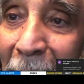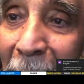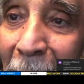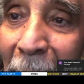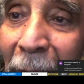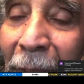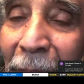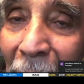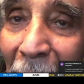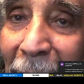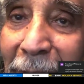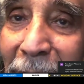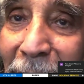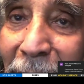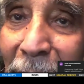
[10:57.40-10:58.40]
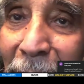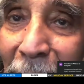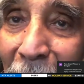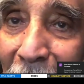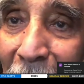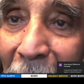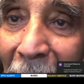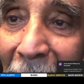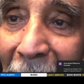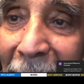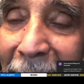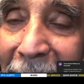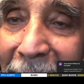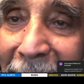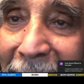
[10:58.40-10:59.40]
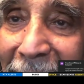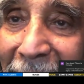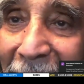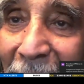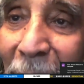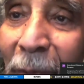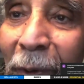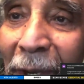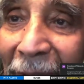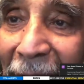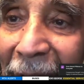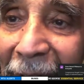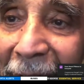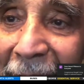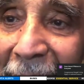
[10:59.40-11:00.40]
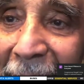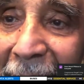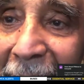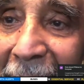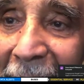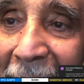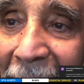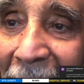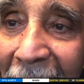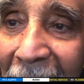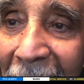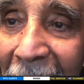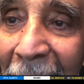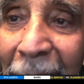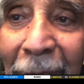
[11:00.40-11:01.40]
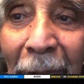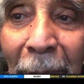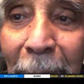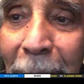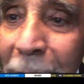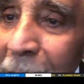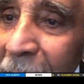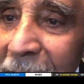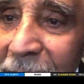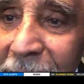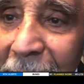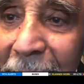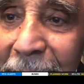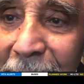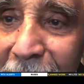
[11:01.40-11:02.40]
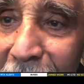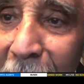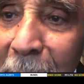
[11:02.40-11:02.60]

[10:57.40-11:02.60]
but thanks to you guys, we're getting there. And I appreciate so